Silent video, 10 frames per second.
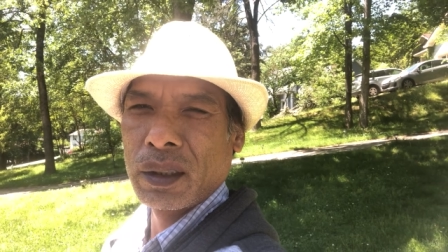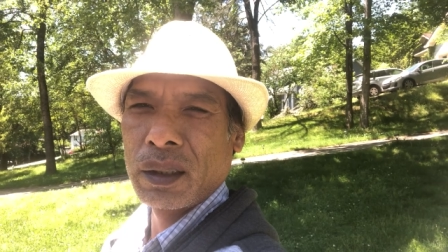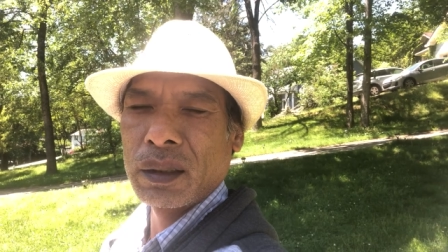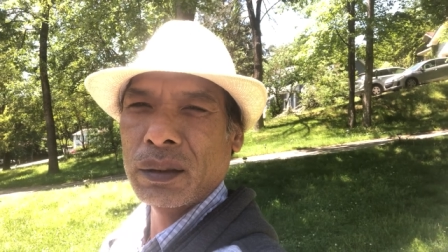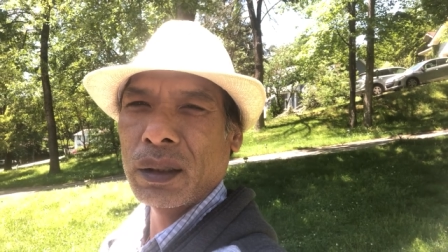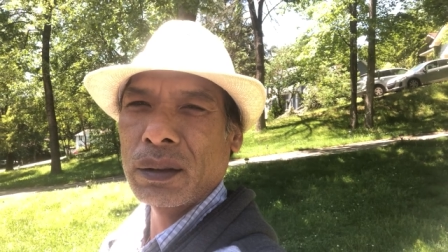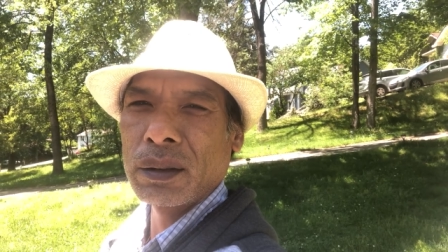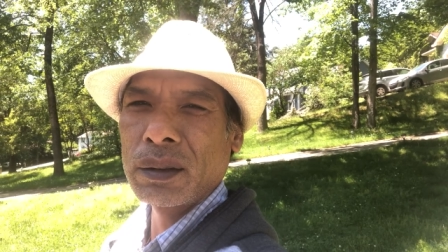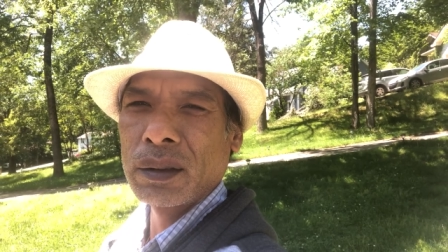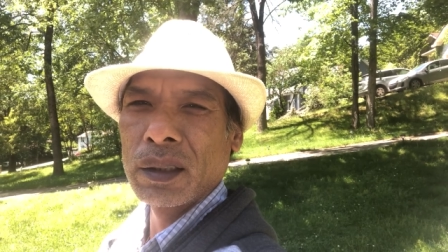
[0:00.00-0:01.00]
In the
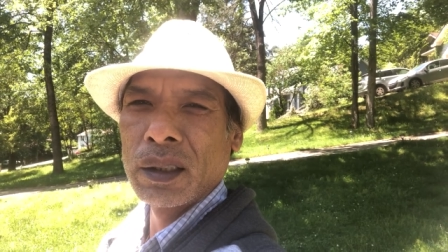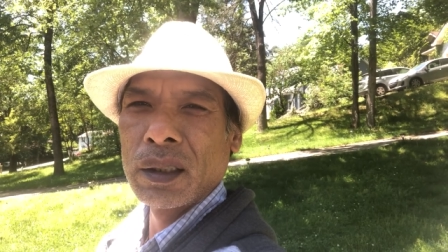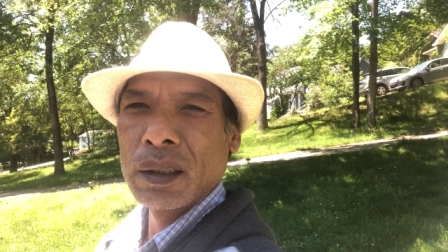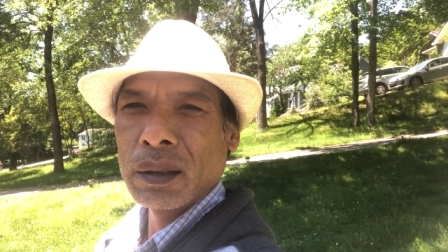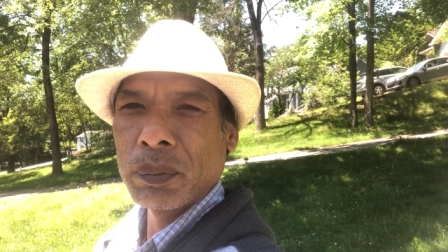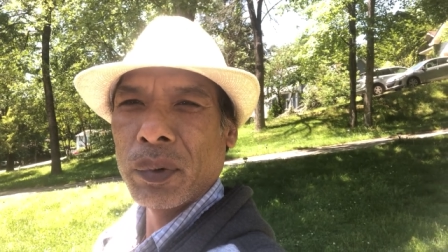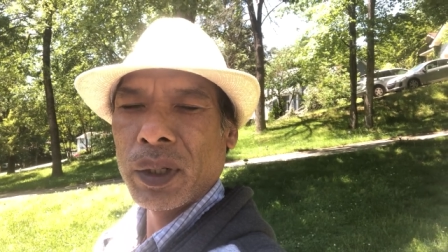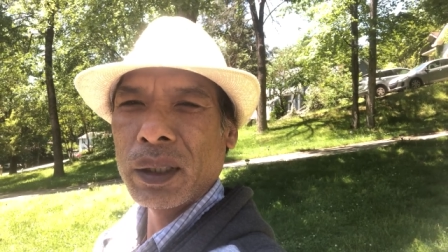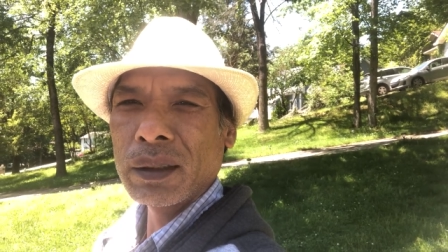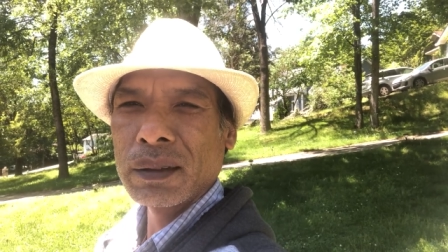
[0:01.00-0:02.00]
circle,
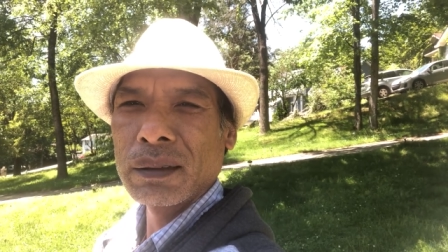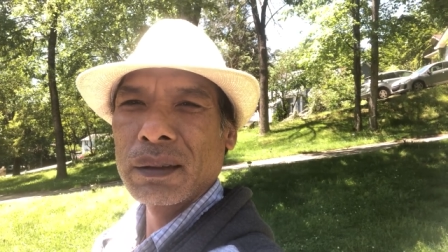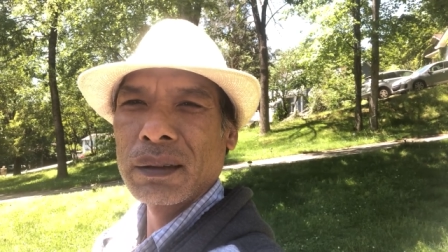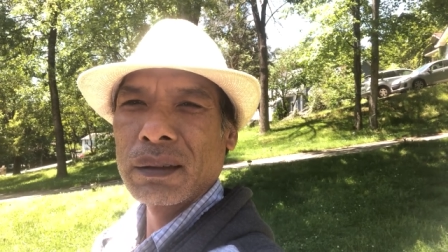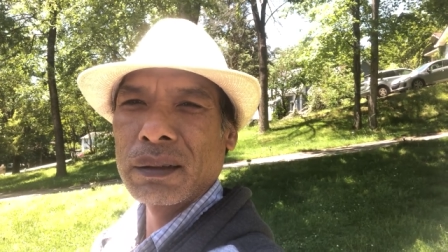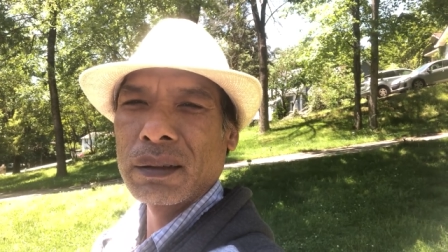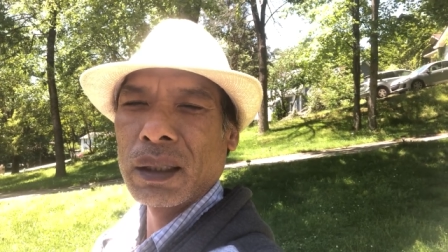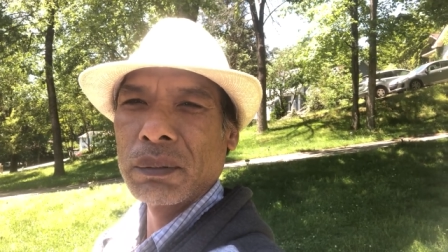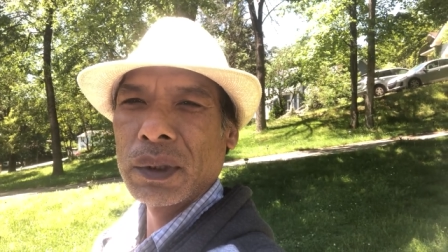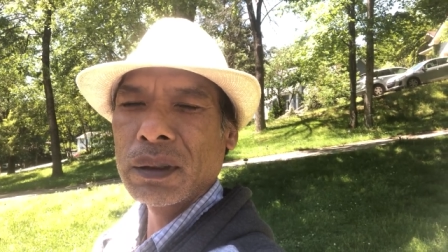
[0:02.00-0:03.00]
spring,
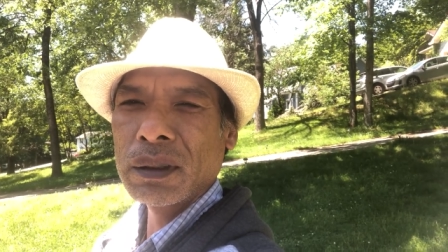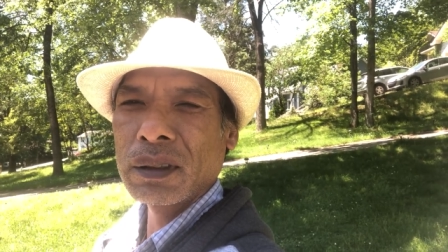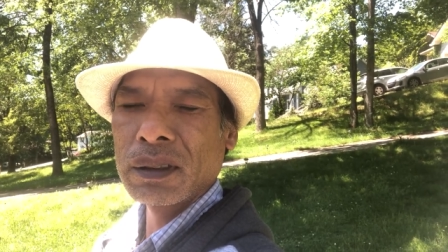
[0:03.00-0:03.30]
summer,